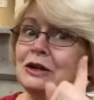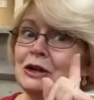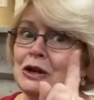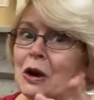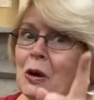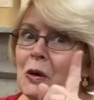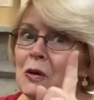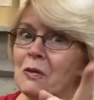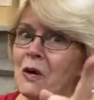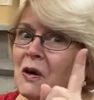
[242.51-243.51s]

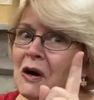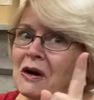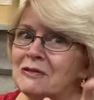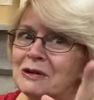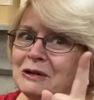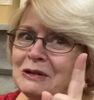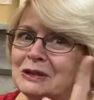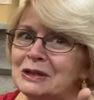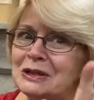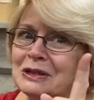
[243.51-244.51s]
no more
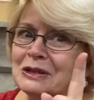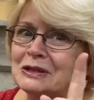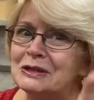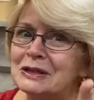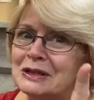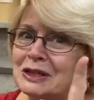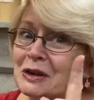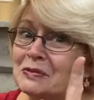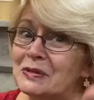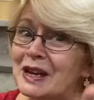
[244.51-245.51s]
roosters
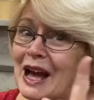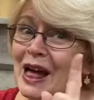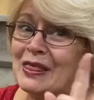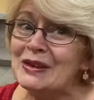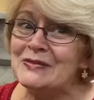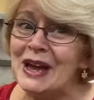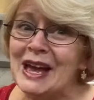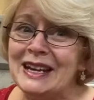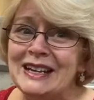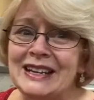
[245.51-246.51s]
jumping on the
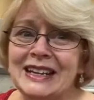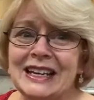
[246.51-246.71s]
bed.